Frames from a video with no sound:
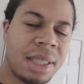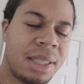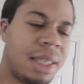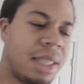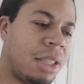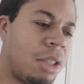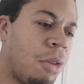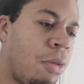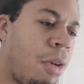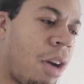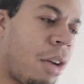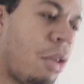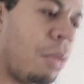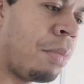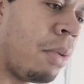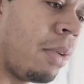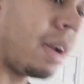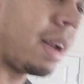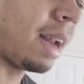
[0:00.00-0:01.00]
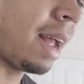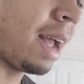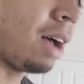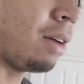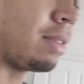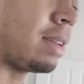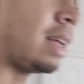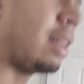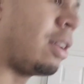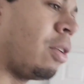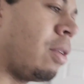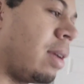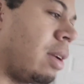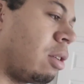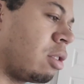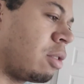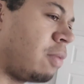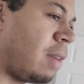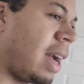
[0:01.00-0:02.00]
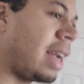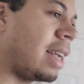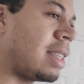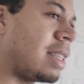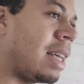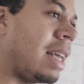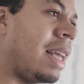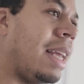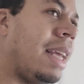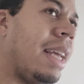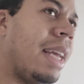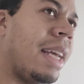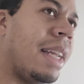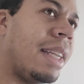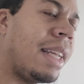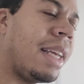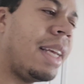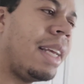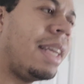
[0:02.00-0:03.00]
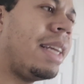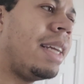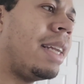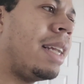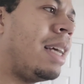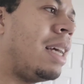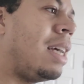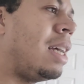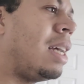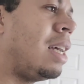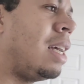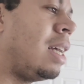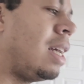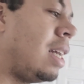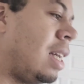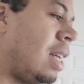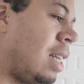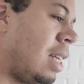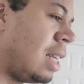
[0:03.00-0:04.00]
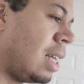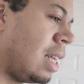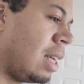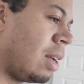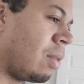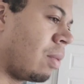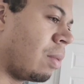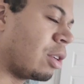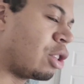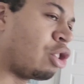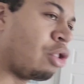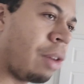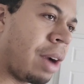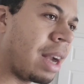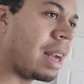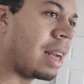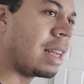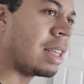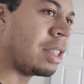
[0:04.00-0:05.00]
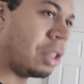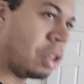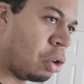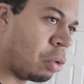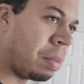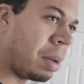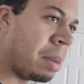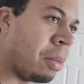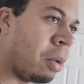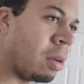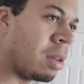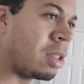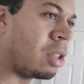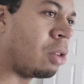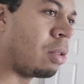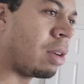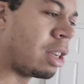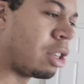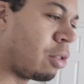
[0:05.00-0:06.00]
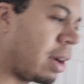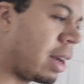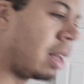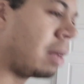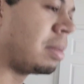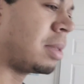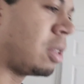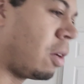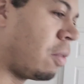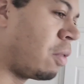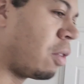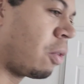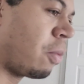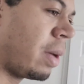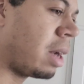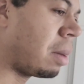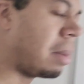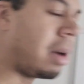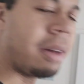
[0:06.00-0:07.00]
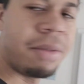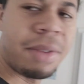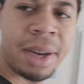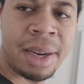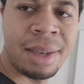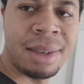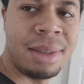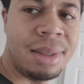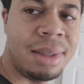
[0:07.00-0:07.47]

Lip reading: since Soraku pointed out that during those fights, he indeed was training this newbie more so than training himself for the Wintermon fight.